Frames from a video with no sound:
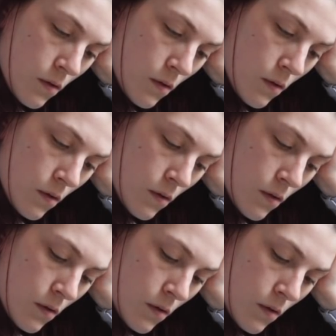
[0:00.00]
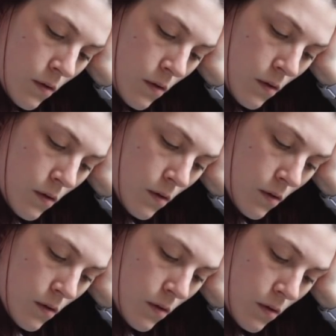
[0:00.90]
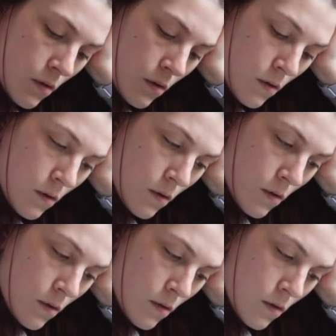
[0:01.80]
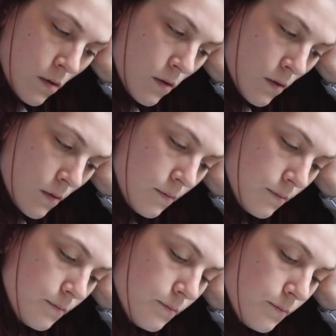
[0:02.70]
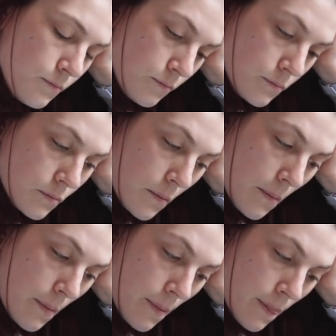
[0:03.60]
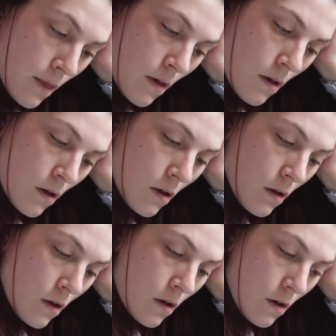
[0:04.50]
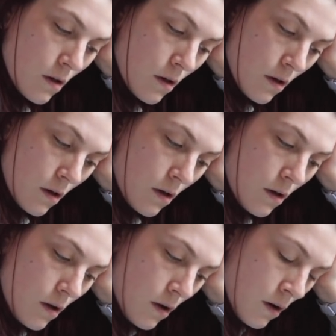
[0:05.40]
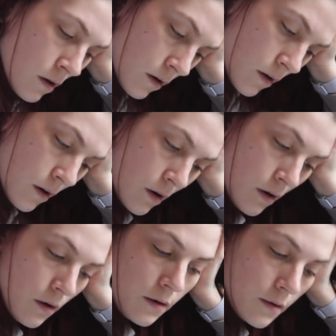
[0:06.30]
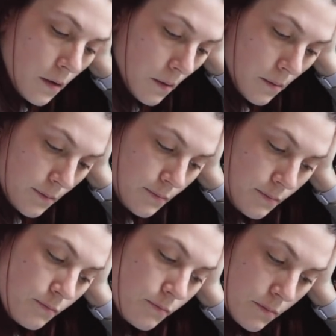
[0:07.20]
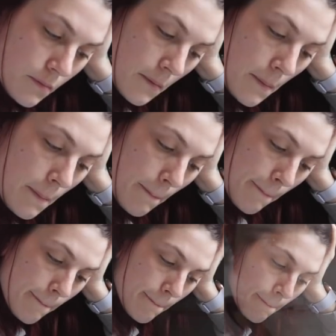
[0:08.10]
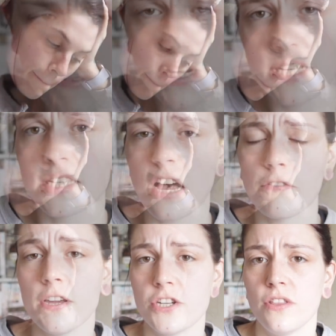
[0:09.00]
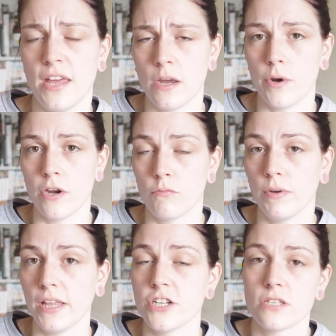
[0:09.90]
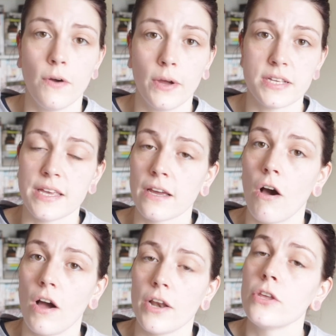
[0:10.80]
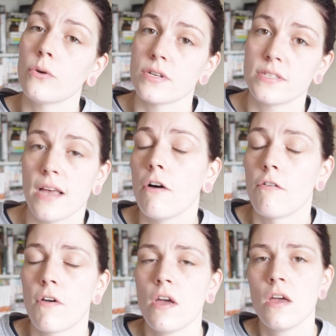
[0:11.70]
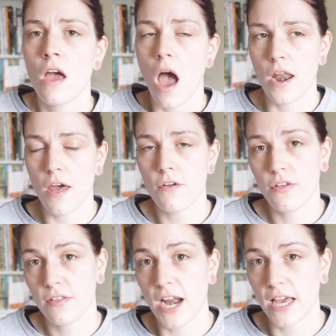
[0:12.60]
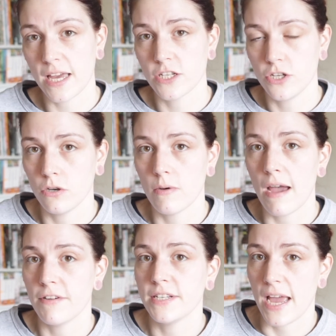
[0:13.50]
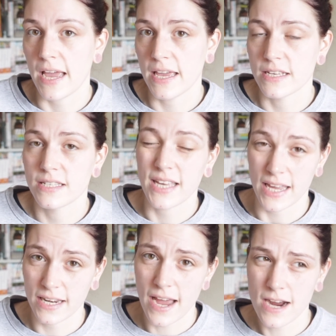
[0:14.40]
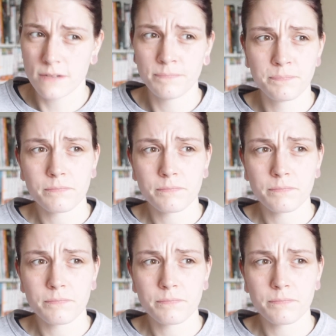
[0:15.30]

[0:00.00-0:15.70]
isn't too much work. You don't want to be starting your day off with work right away. Waking up and going to bed should be a gradual thing. It should be a very selfish thing where you're really just focusing on yourself. Another thing that I like to do every day is skincare.